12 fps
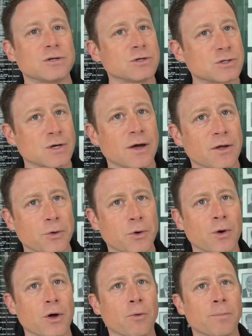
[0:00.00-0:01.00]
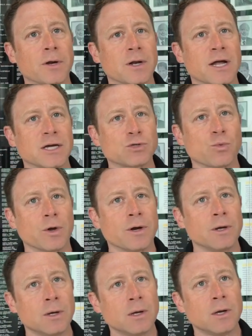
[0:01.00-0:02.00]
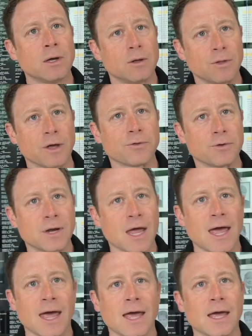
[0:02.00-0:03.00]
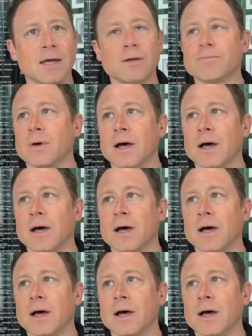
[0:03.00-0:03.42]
You saw Illinois opened a nice one the other day.